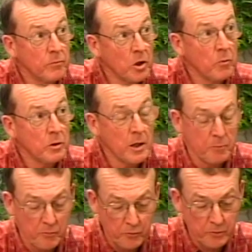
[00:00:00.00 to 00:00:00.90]
would come
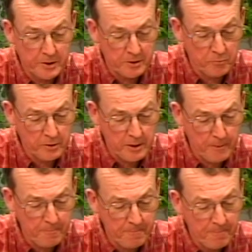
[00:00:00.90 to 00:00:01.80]
to fruition with him.